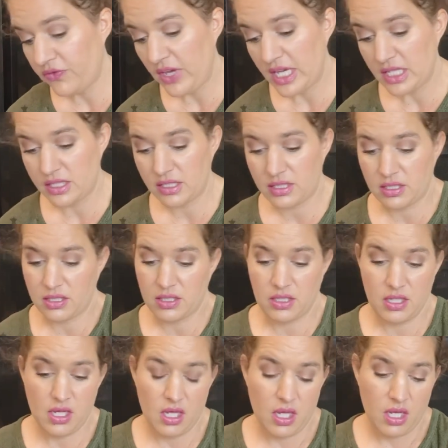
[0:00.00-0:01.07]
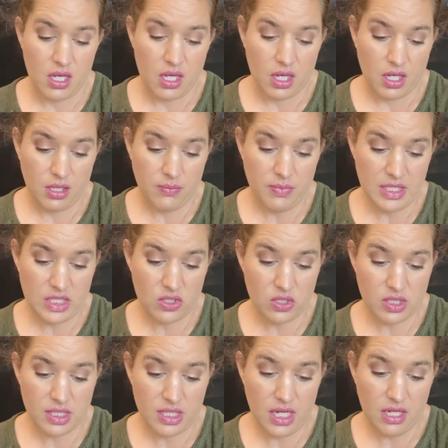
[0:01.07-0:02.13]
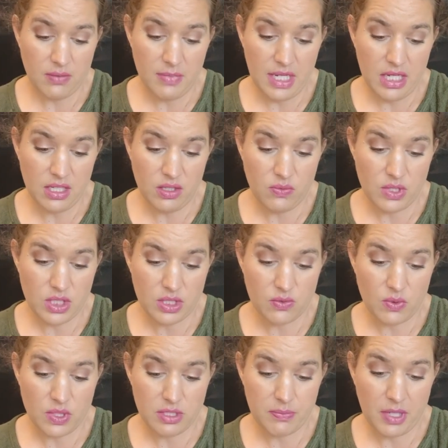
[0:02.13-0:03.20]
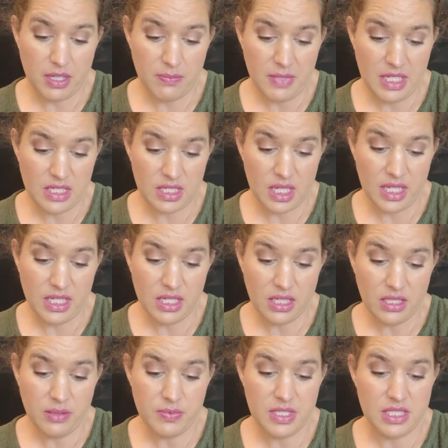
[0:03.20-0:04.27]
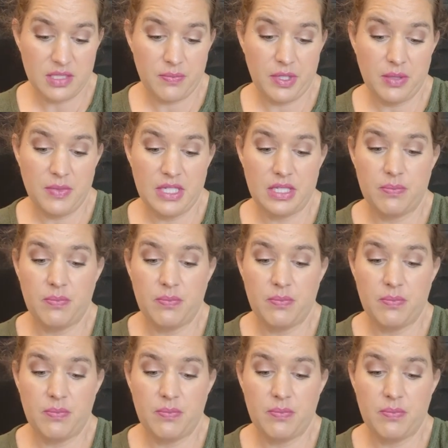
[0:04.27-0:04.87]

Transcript: face. A Mr. Sandman, which is rosemary, mint, eucalyptus, spearmint, and